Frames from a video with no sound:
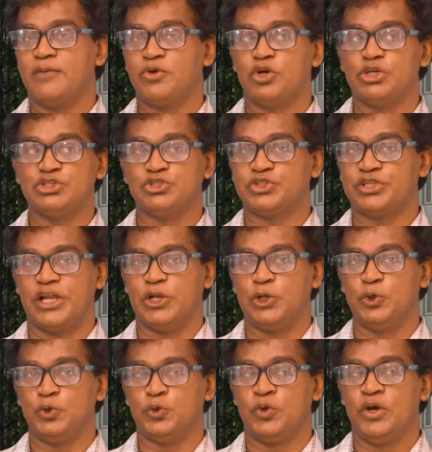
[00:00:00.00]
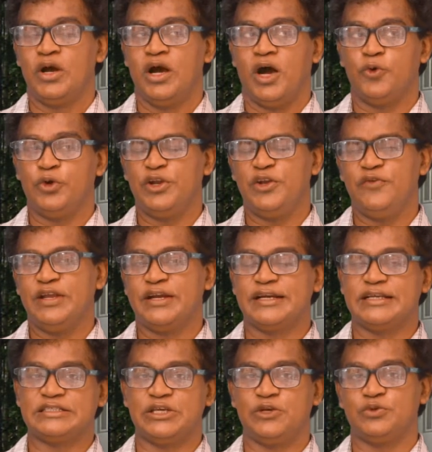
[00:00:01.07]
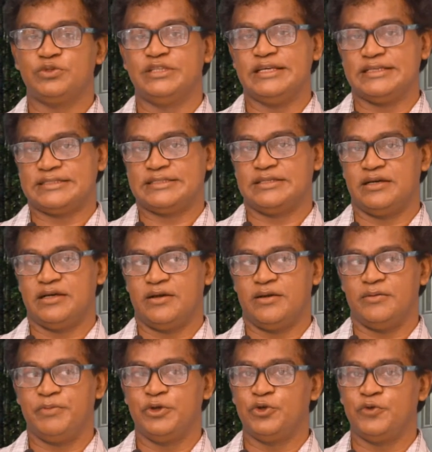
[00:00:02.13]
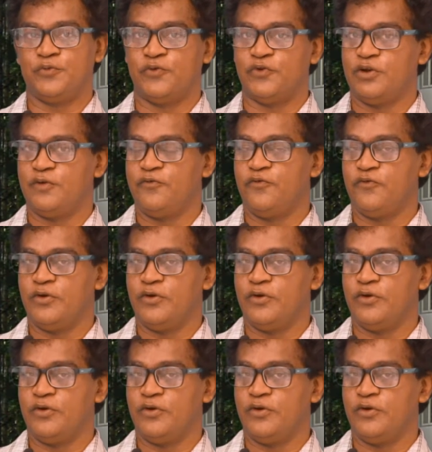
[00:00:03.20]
I am going to tell you how did we receive this uh, beautiful